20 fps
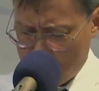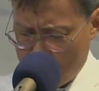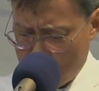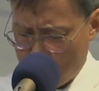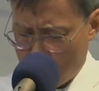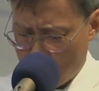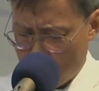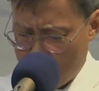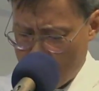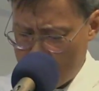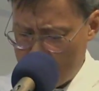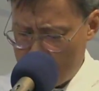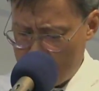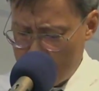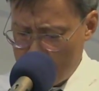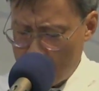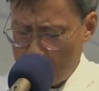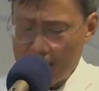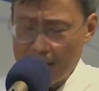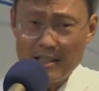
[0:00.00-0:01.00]
we cry,
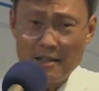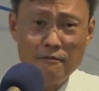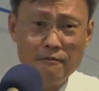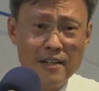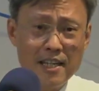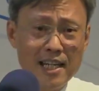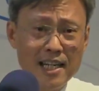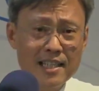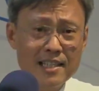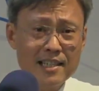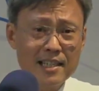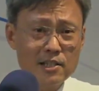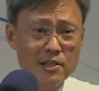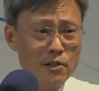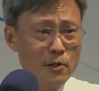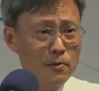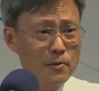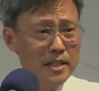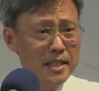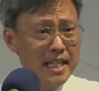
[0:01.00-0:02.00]
because our feelings are
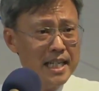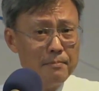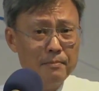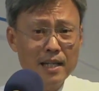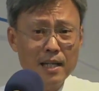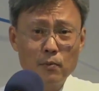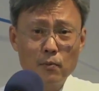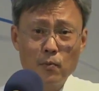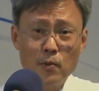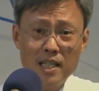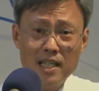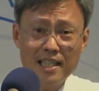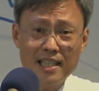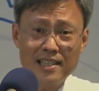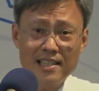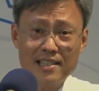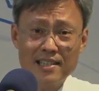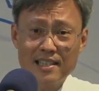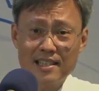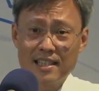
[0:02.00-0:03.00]
so deep that
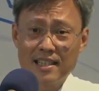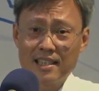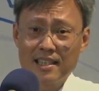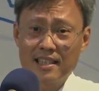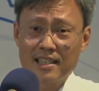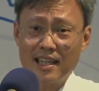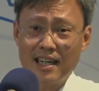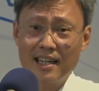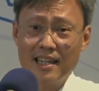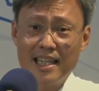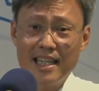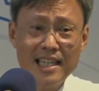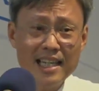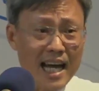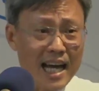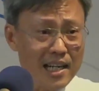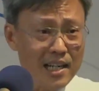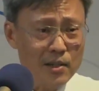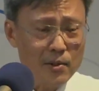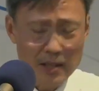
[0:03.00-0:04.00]
words are
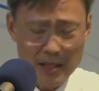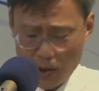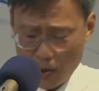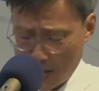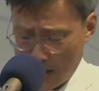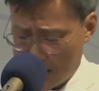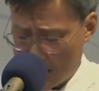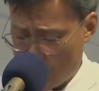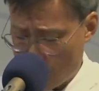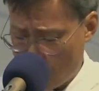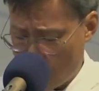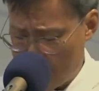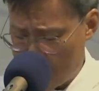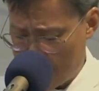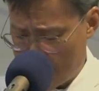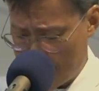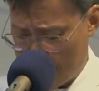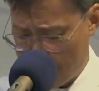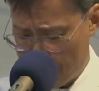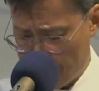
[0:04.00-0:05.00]
inadequate to express
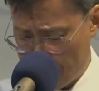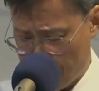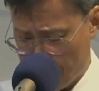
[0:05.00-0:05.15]
them.